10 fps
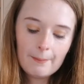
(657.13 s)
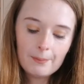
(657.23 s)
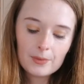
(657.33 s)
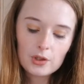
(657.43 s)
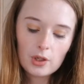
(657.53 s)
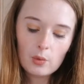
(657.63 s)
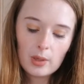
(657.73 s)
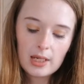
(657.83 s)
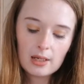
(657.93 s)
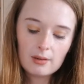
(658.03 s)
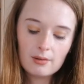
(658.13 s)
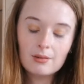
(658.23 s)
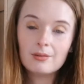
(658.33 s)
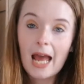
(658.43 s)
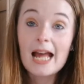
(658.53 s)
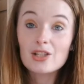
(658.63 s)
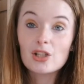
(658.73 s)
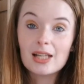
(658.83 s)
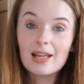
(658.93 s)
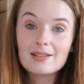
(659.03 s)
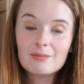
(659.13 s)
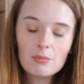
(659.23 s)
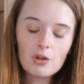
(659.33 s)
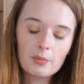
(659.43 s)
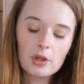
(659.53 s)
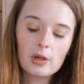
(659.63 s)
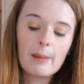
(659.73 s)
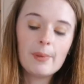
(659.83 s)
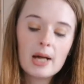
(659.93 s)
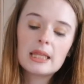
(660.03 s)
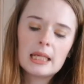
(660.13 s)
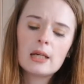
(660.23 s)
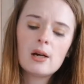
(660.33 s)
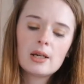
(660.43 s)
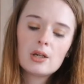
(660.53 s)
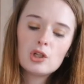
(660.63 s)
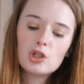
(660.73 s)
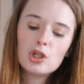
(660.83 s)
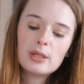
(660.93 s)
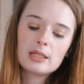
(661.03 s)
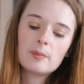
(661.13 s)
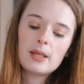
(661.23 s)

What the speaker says: so that we can actually get some movement on it. But I think I could do this by